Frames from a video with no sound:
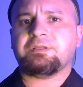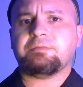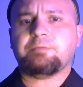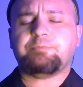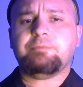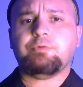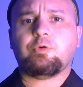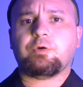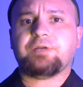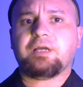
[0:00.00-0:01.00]
the people who
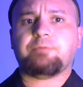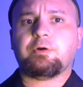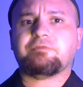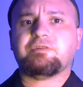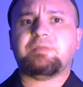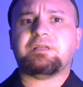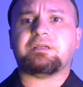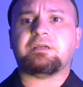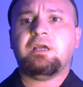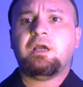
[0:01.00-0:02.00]
are not part of the
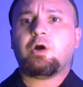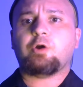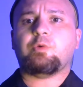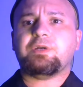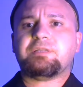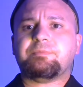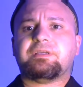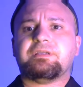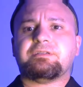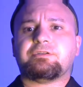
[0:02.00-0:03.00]
meeting are going to
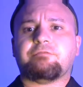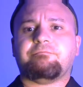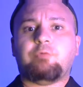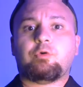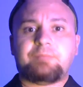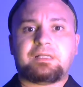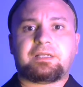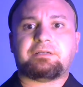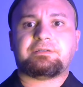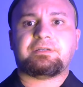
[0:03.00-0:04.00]
begin to
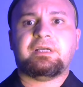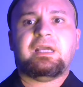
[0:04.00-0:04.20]
formulate